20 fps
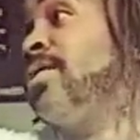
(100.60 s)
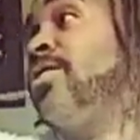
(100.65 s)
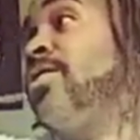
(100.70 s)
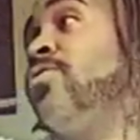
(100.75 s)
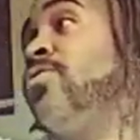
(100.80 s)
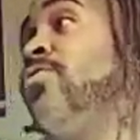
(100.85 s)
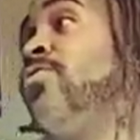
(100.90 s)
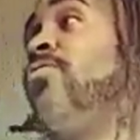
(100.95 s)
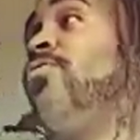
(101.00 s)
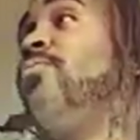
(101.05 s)

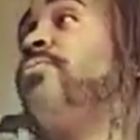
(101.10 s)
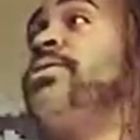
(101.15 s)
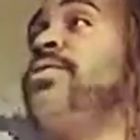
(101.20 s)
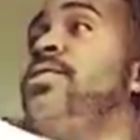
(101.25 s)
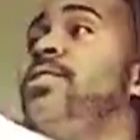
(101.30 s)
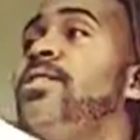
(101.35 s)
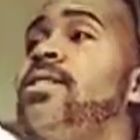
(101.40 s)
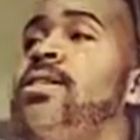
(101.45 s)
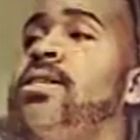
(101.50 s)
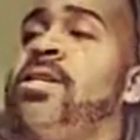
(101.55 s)
cool with
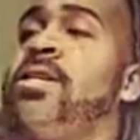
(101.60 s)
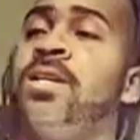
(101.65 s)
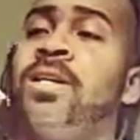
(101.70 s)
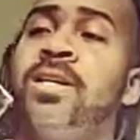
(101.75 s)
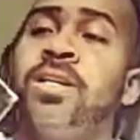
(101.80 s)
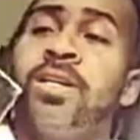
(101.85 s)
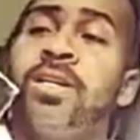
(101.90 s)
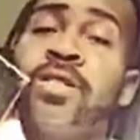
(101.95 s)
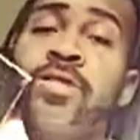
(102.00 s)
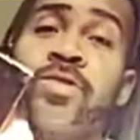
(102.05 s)
the
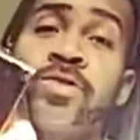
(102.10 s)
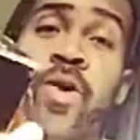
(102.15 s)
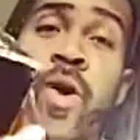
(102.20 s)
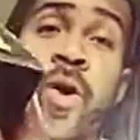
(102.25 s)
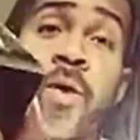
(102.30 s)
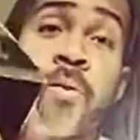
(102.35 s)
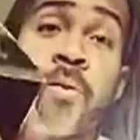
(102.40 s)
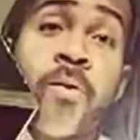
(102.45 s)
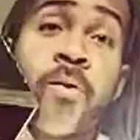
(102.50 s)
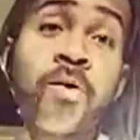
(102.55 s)

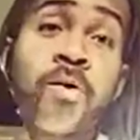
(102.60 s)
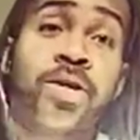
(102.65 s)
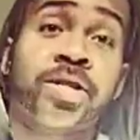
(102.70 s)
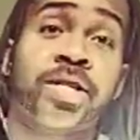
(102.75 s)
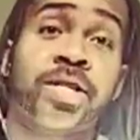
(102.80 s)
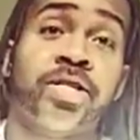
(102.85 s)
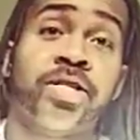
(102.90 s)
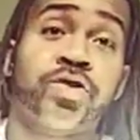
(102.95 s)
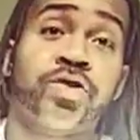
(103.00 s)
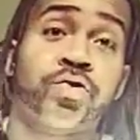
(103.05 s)
Star
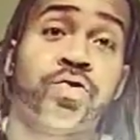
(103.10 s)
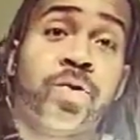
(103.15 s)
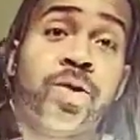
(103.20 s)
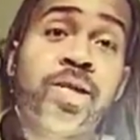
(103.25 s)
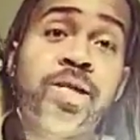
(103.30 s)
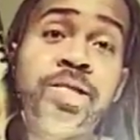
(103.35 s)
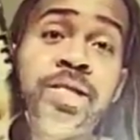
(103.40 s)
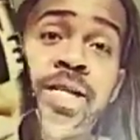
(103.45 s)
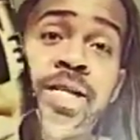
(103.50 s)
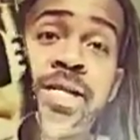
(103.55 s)
Wars
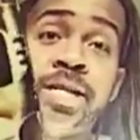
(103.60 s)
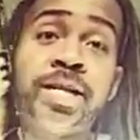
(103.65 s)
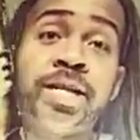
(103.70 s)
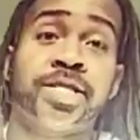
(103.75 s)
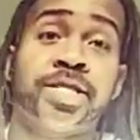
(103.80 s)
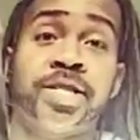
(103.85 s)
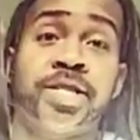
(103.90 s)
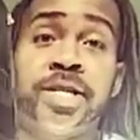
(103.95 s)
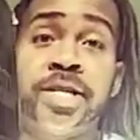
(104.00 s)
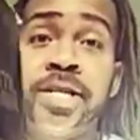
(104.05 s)
Trilogy
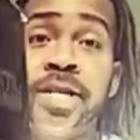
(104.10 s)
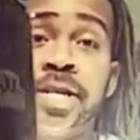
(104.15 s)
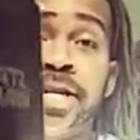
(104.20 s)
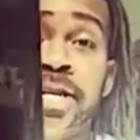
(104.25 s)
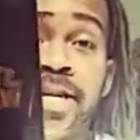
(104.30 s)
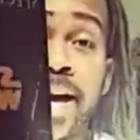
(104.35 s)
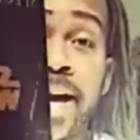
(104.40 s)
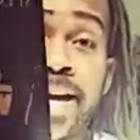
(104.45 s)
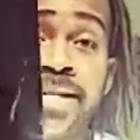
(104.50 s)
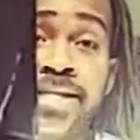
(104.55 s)
Edition?
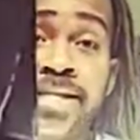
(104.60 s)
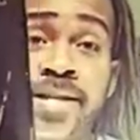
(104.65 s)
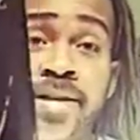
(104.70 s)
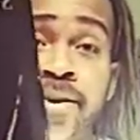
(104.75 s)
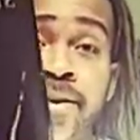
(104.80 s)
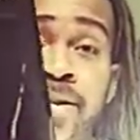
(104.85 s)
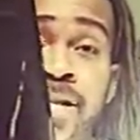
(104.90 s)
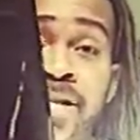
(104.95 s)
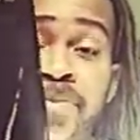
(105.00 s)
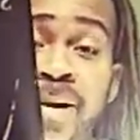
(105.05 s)
Yes,
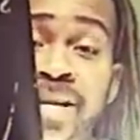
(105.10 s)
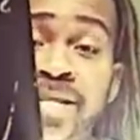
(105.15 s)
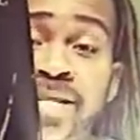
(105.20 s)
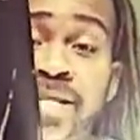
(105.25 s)
special